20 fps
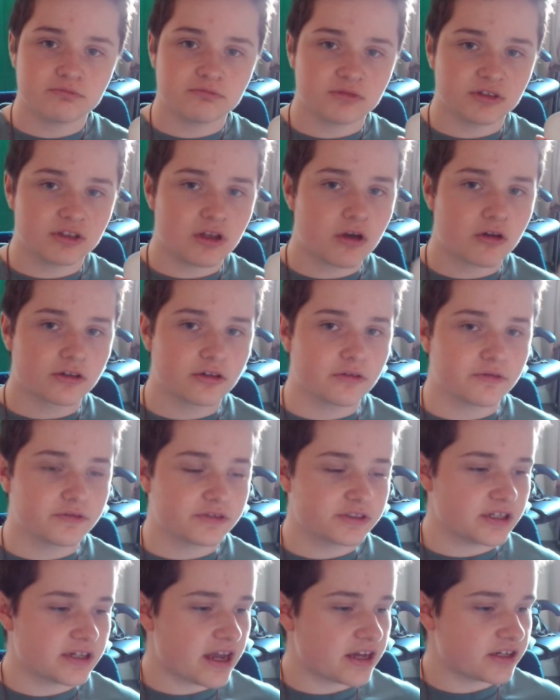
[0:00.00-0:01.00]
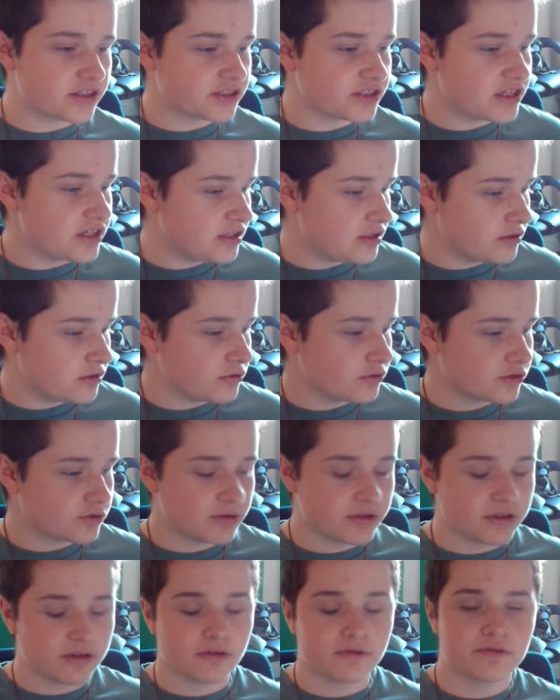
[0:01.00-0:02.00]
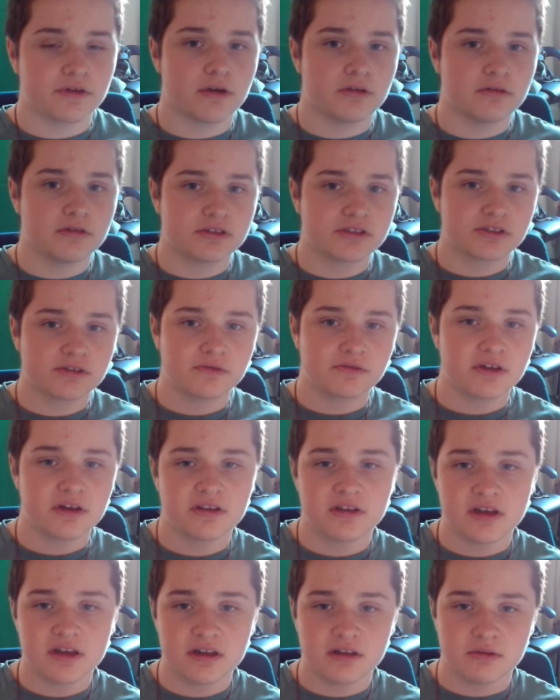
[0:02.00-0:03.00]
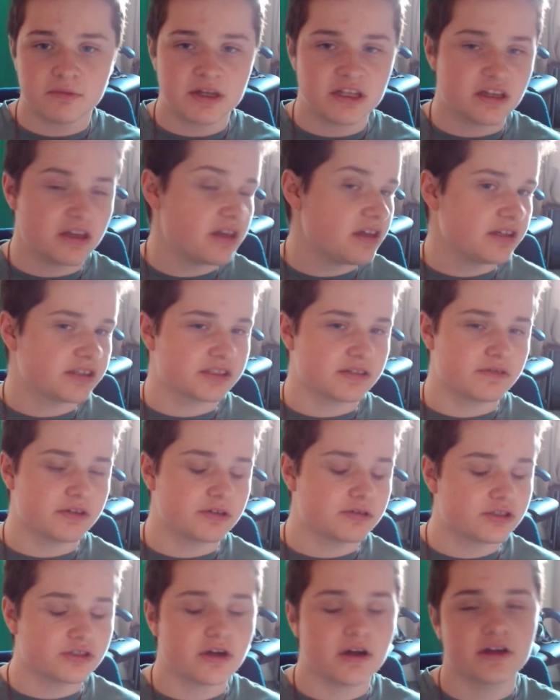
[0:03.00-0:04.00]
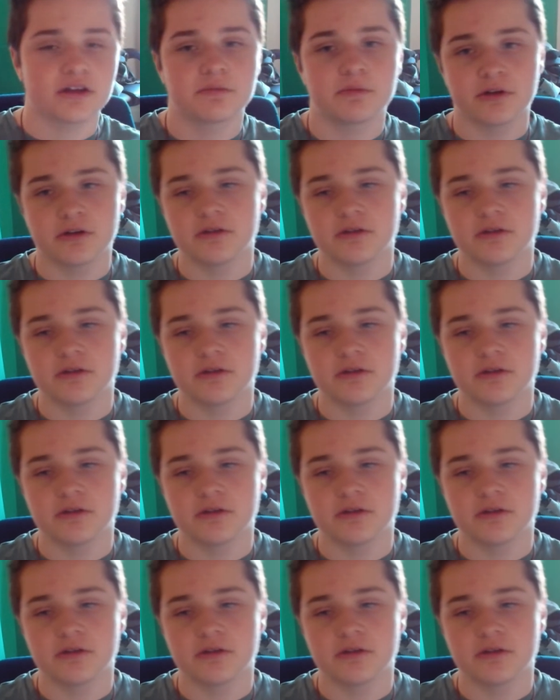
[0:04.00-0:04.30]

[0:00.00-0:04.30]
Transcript: long enough to actually use with your phone and stuff like that. I mean, it is if you tried, but